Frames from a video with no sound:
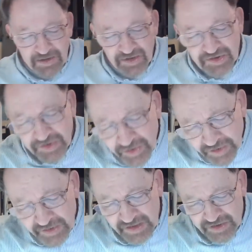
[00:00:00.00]
The
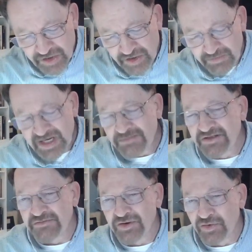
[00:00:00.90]
third term
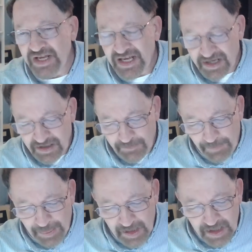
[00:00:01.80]
comes from Greek,
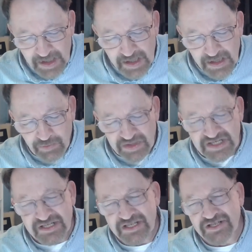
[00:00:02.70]

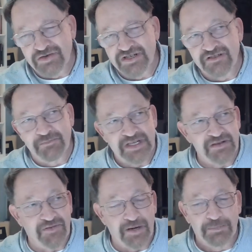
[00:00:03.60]
which is the source of much
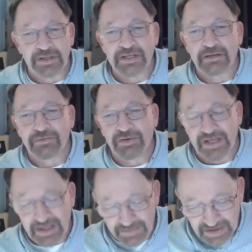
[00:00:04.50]
of our political
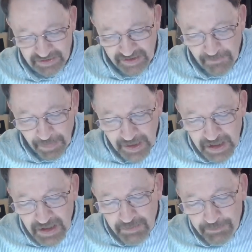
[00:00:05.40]
vocabulary,
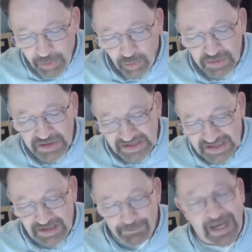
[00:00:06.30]
politi,
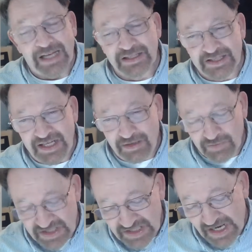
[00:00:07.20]
polity,
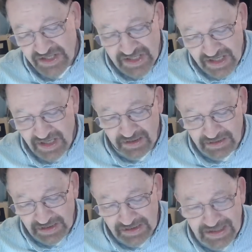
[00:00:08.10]
which is actually a,
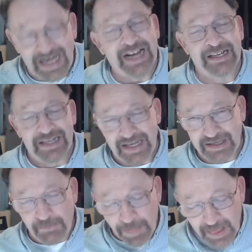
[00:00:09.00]
a cognate.